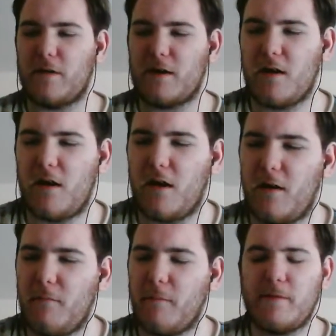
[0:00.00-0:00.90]
We
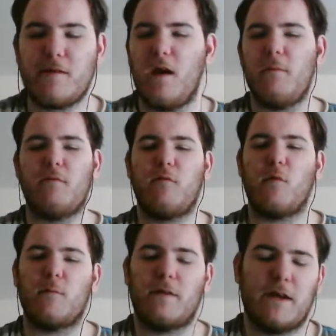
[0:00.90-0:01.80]
caught, but we caught him
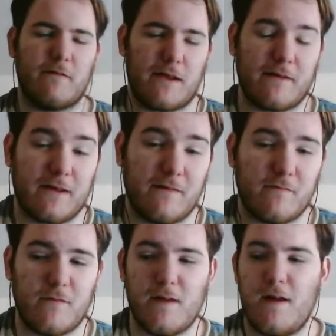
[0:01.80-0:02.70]
before. But here we get the King of